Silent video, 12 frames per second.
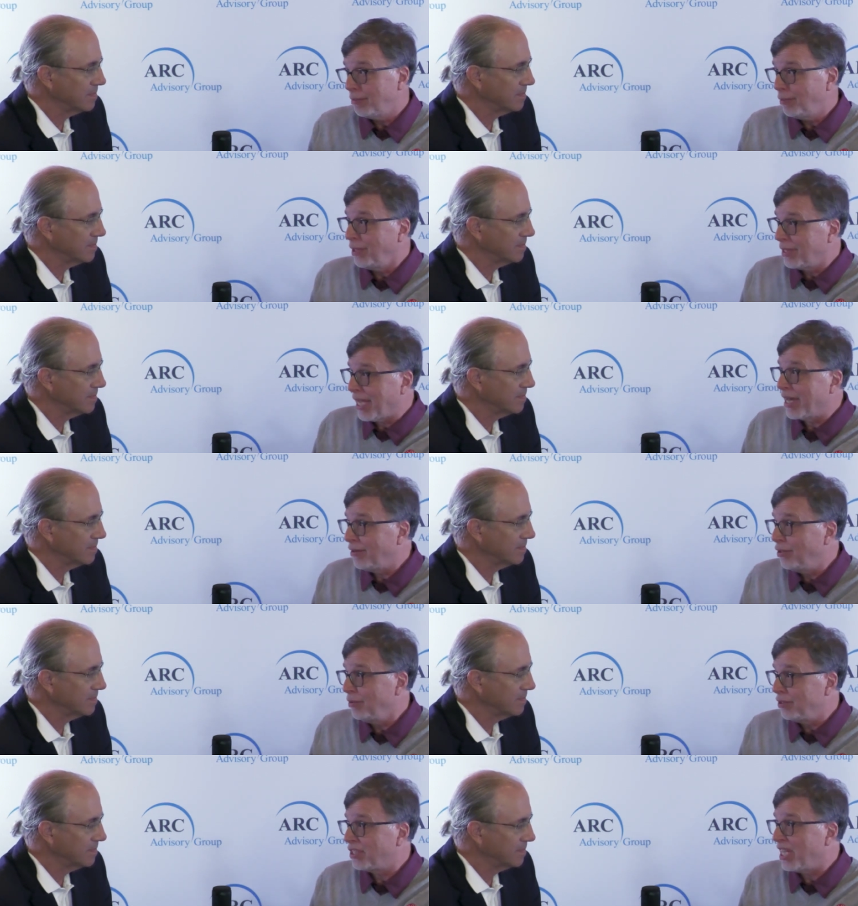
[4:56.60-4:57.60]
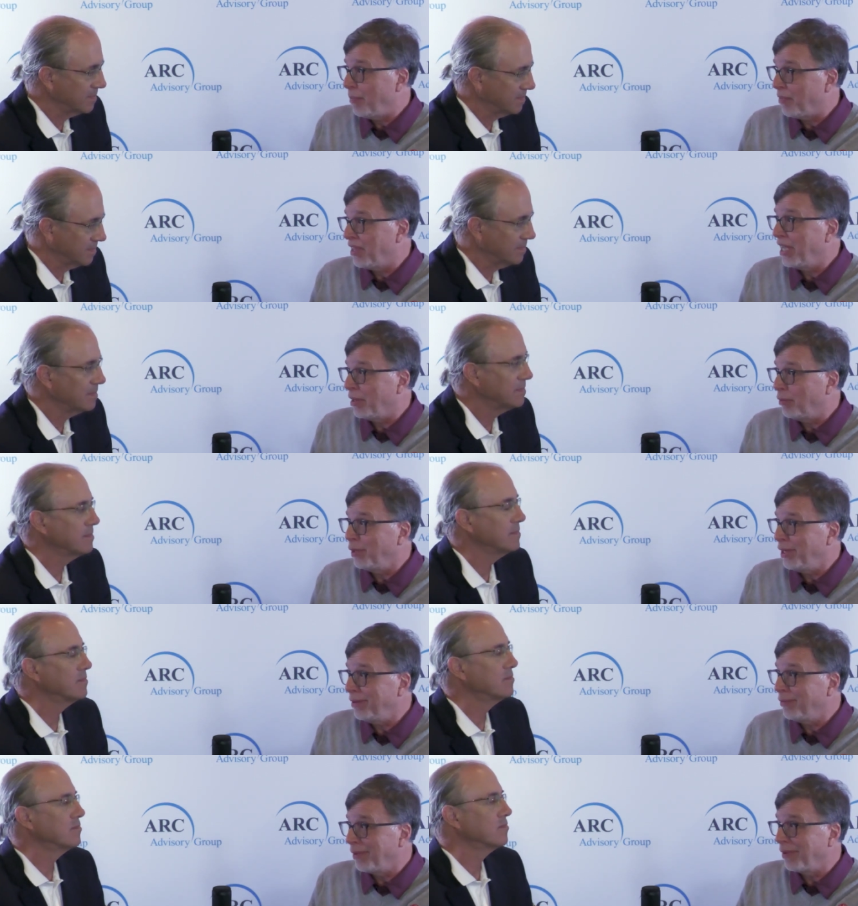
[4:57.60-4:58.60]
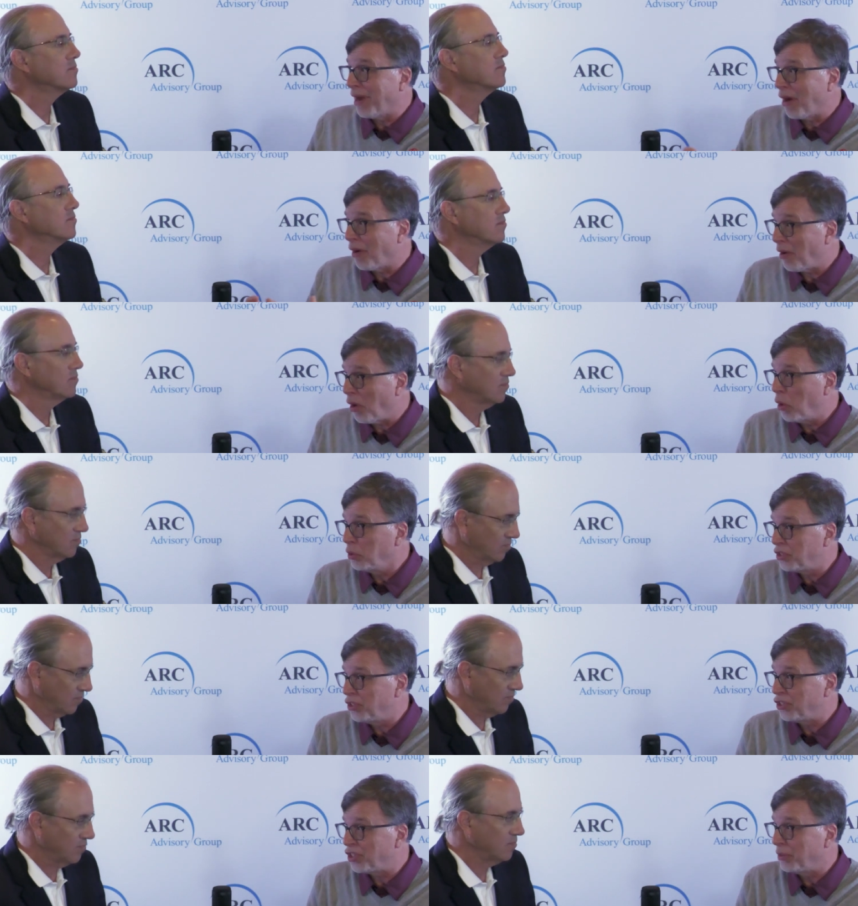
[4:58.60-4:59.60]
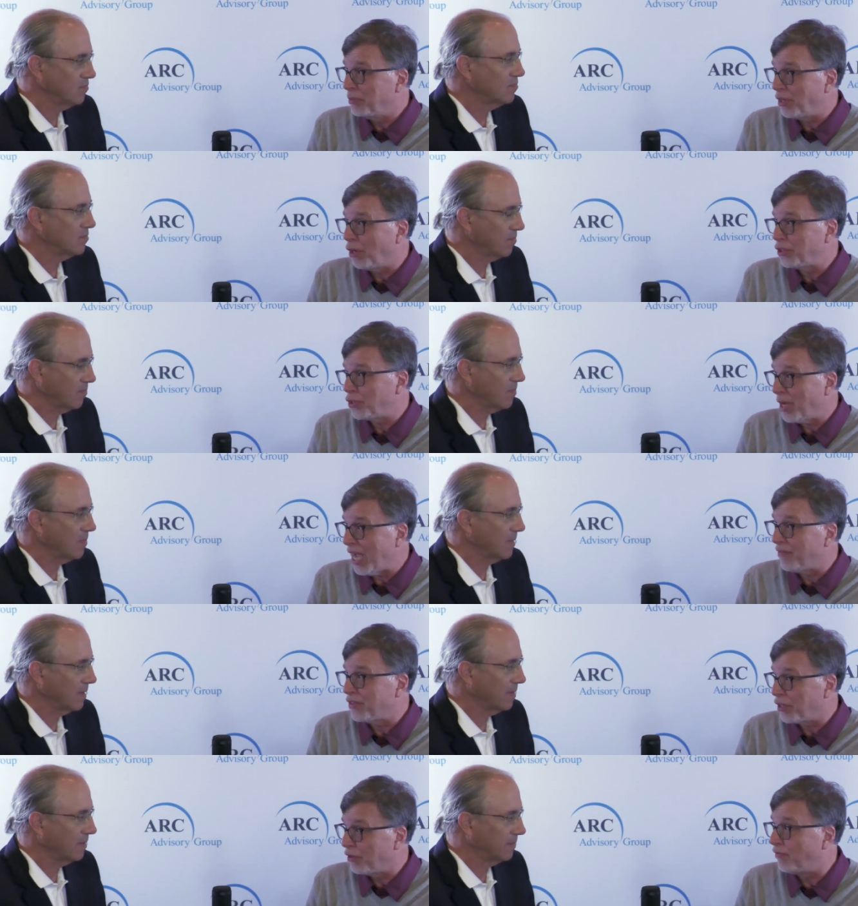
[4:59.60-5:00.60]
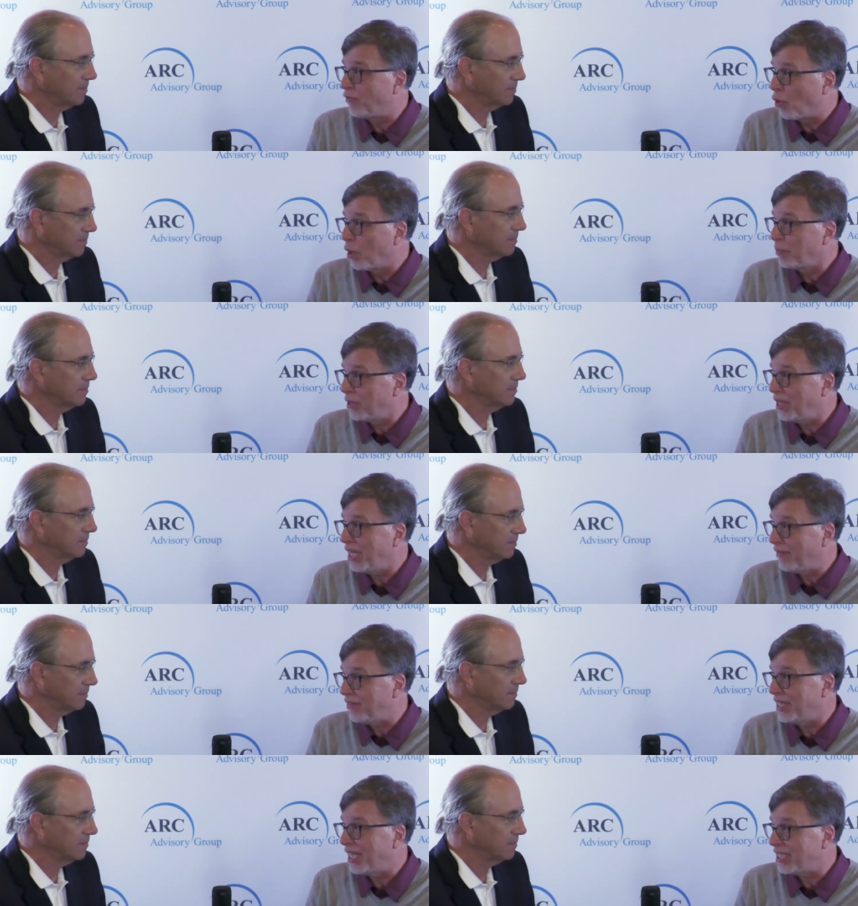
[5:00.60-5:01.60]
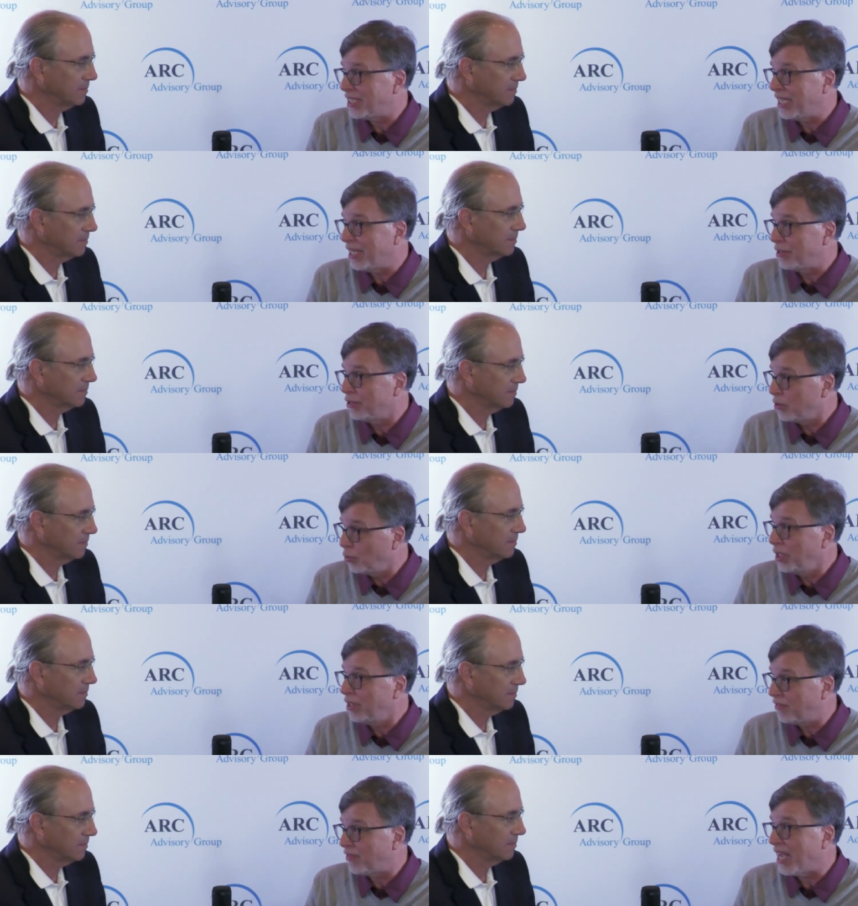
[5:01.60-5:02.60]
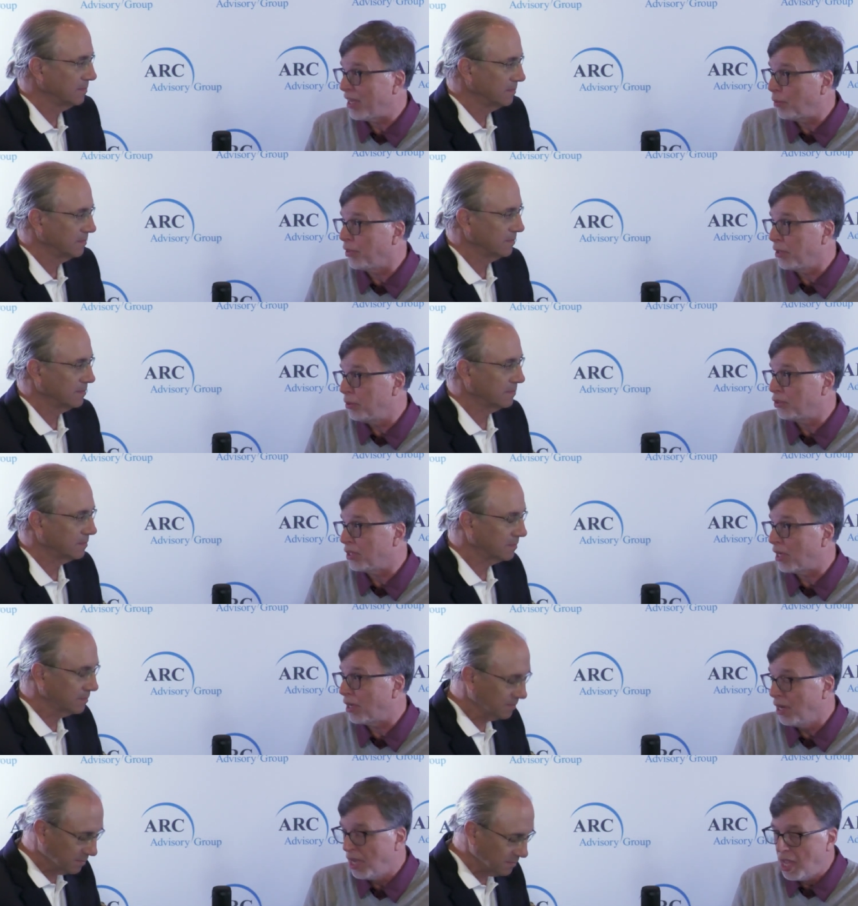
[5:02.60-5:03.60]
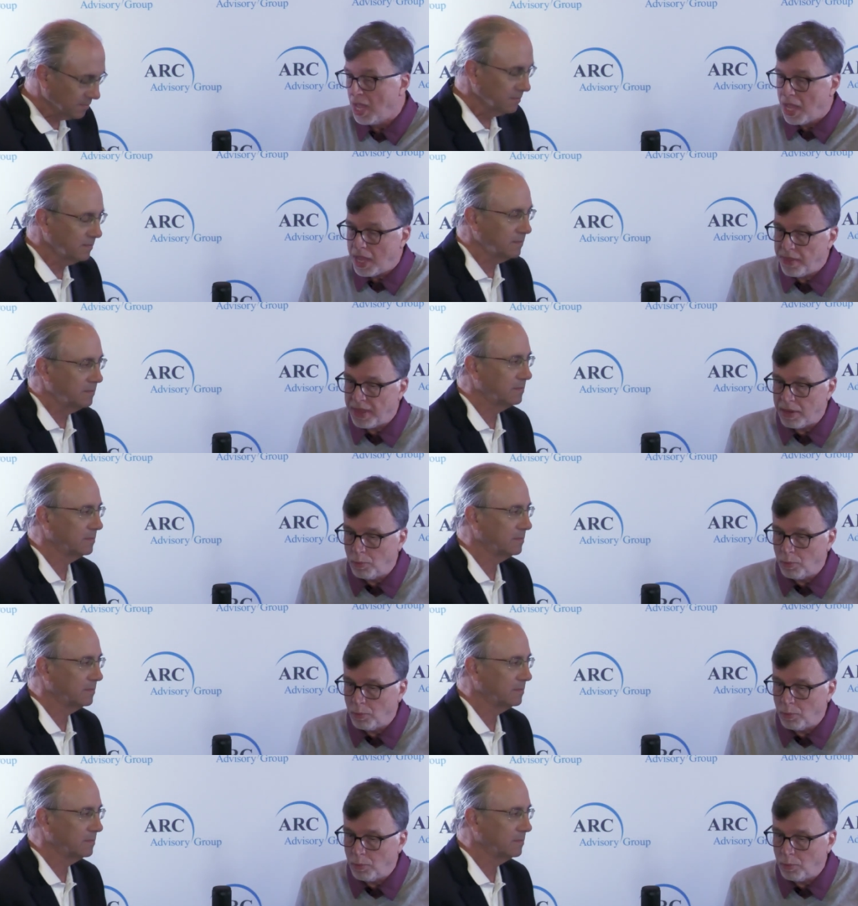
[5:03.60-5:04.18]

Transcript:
Speaker 1: we kind of do the same thing. We our host systems also have to conform to the FDI standards, and we define what those are. Mm-hmm. And